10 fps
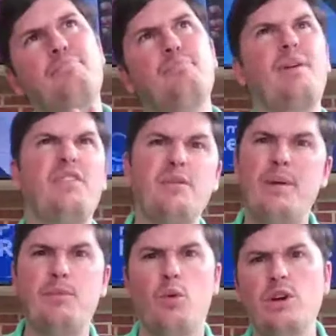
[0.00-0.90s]
But I think
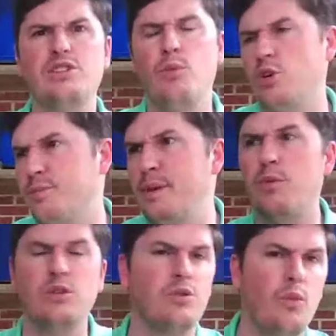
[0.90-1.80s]
people want some more. Some people
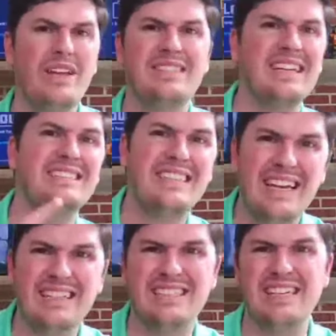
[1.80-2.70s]
want some wins against
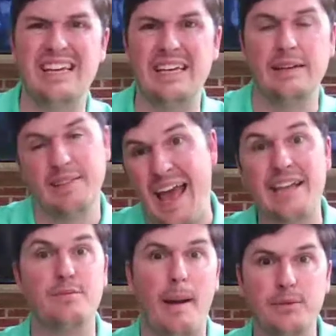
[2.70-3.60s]
Tennessee. They
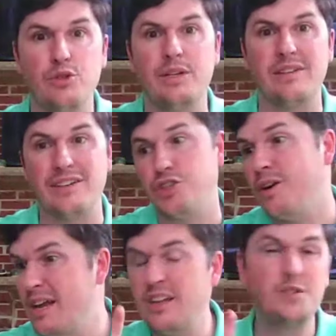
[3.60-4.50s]
had some opportunities last year.
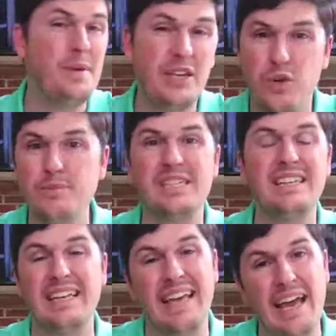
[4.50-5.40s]
Let's beat Clemson
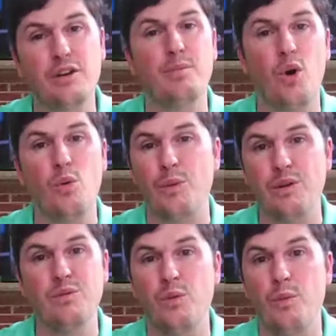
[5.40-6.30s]
in the Gator Bowl when,
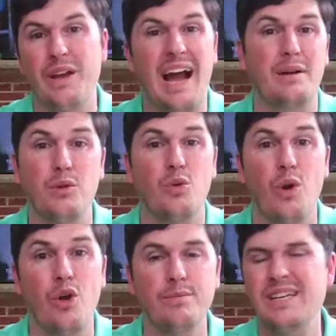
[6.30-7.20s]
when we got them on the
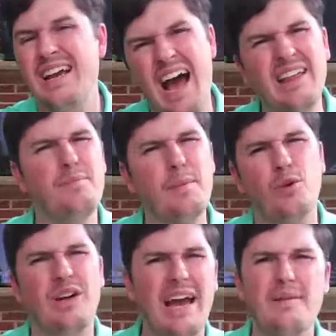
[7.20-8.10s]
ropes. I think people
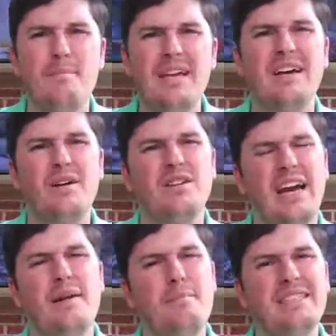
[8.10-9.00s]
are kind of
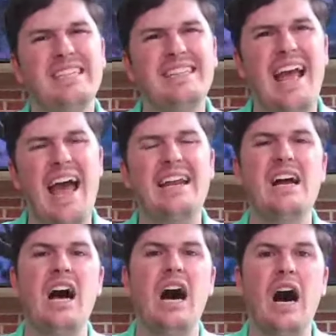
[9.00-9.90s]
kind of missing that.
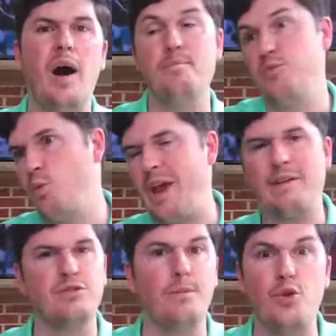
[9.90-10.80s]
Um, we have
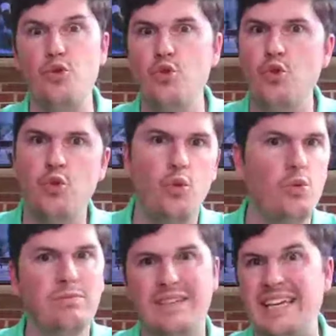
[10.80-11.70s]
some
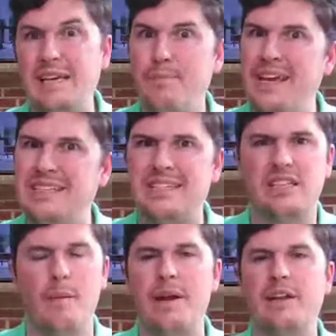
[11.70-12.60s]
new key pieces
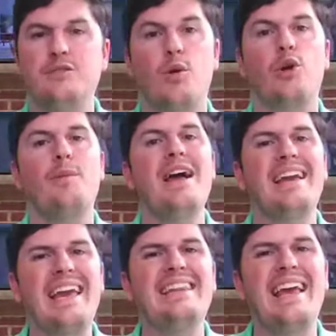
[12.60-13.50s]
coming into this program.
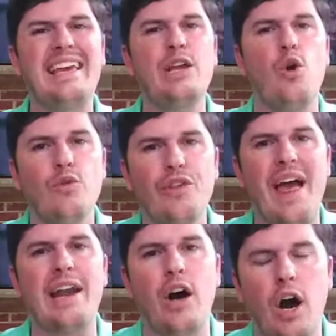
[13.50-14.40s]
Can they get over
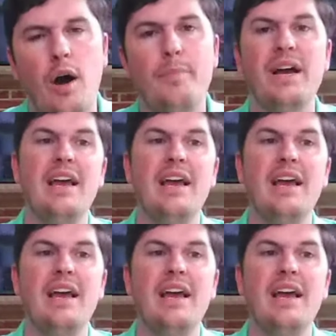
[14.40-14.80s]
that hump?